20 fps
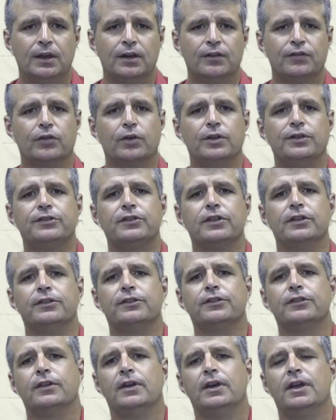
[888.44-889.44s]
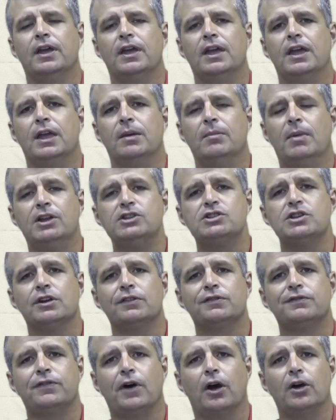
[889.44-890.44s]
For instance, imagine a
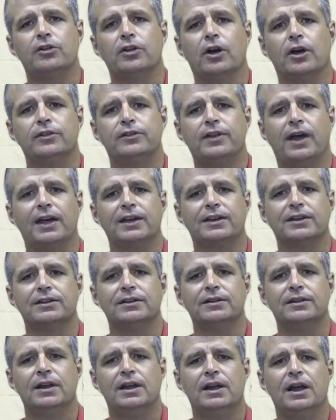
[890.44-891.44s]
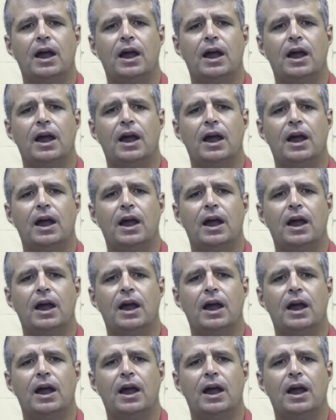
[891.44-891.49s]
photo taken